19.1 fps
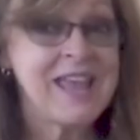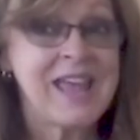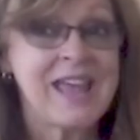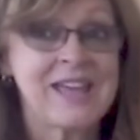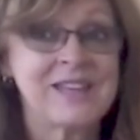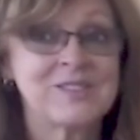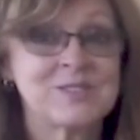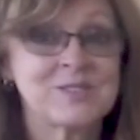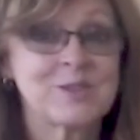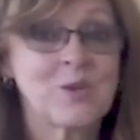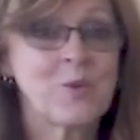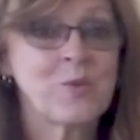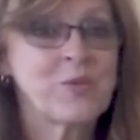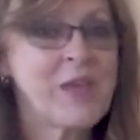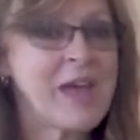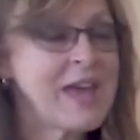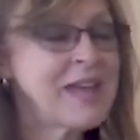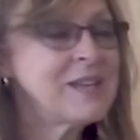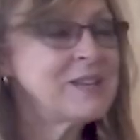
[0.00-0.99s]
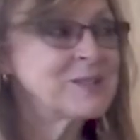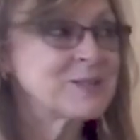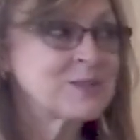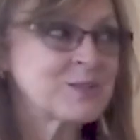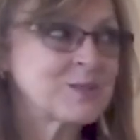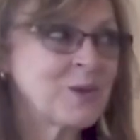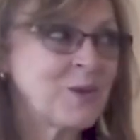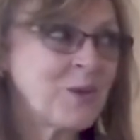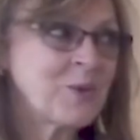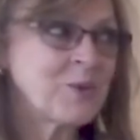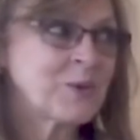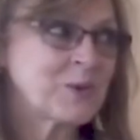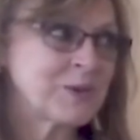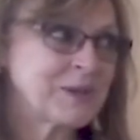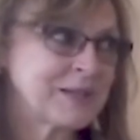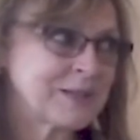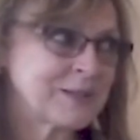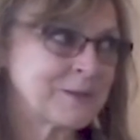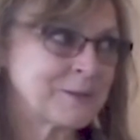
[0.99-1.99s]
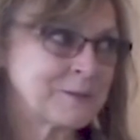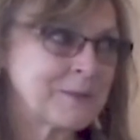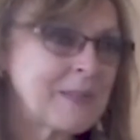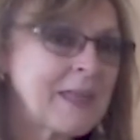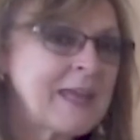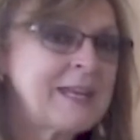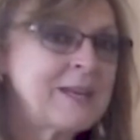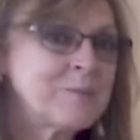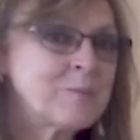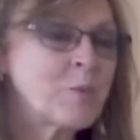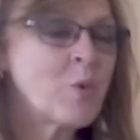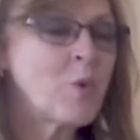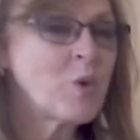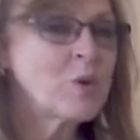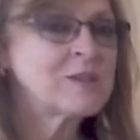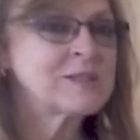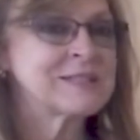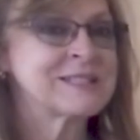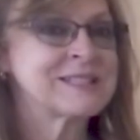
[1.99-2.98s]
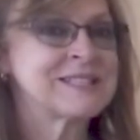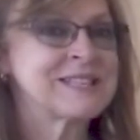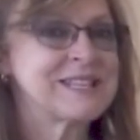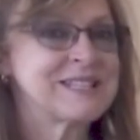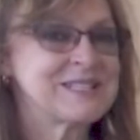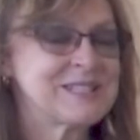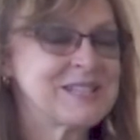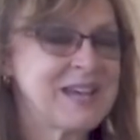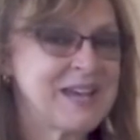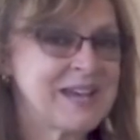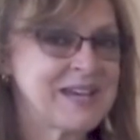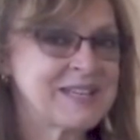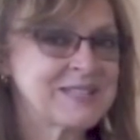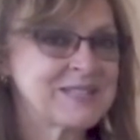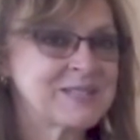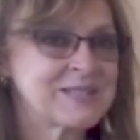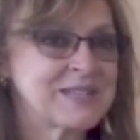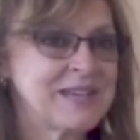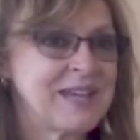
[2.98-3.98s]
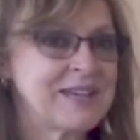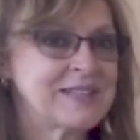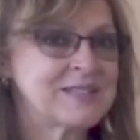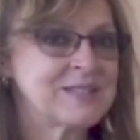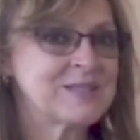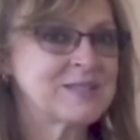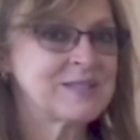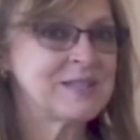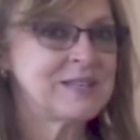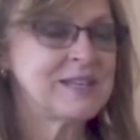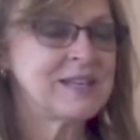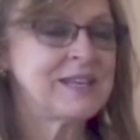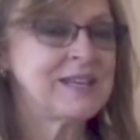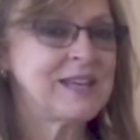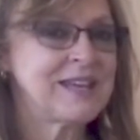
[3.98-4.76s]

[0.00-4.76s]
And so that is so critical and important to us as a city.